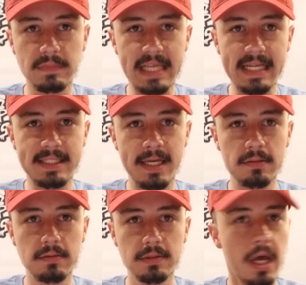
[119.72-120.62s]
That's
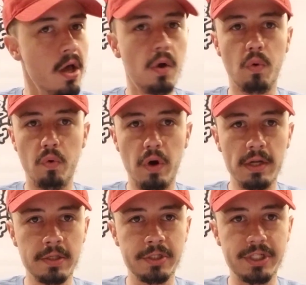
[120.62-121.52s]
it.
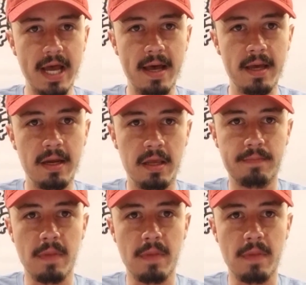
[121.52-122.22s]
One shining